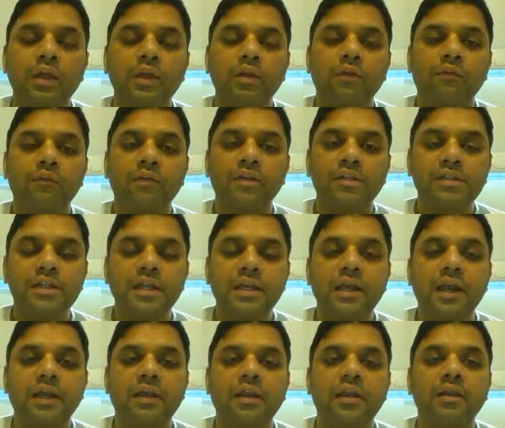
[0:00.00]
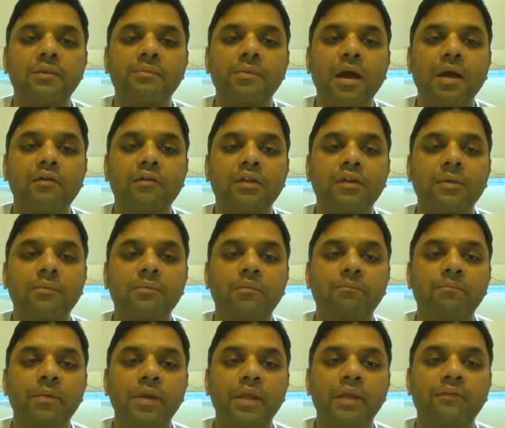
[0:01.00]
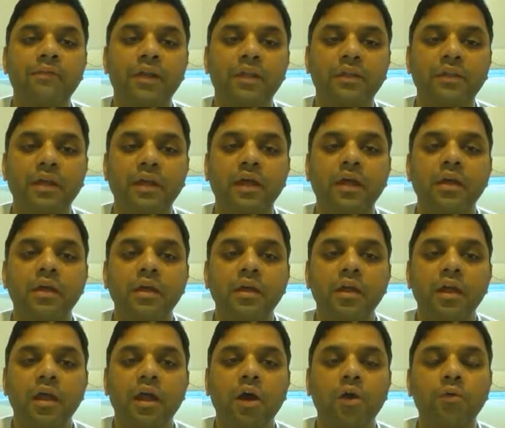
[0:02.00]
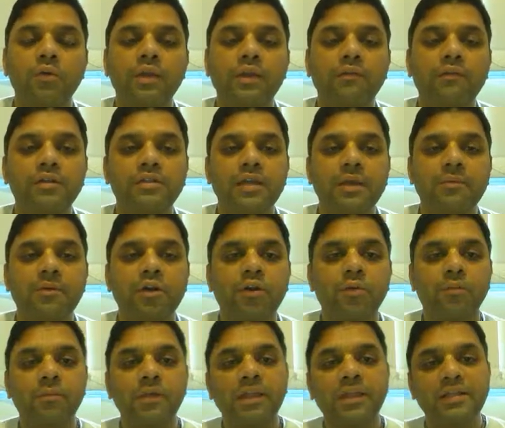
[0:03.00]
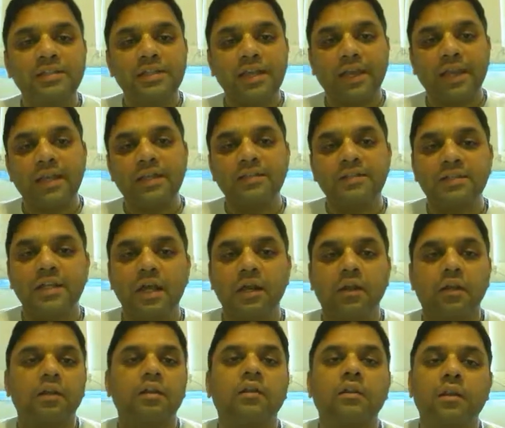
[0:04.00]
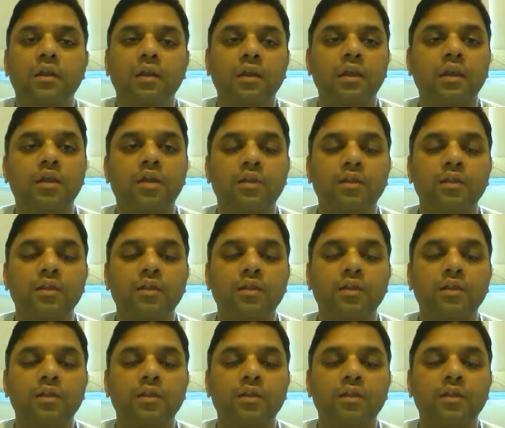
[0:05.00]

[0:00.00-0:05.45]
We will see later in Bhagavatam, Priyavrata, how he was able to be the second son.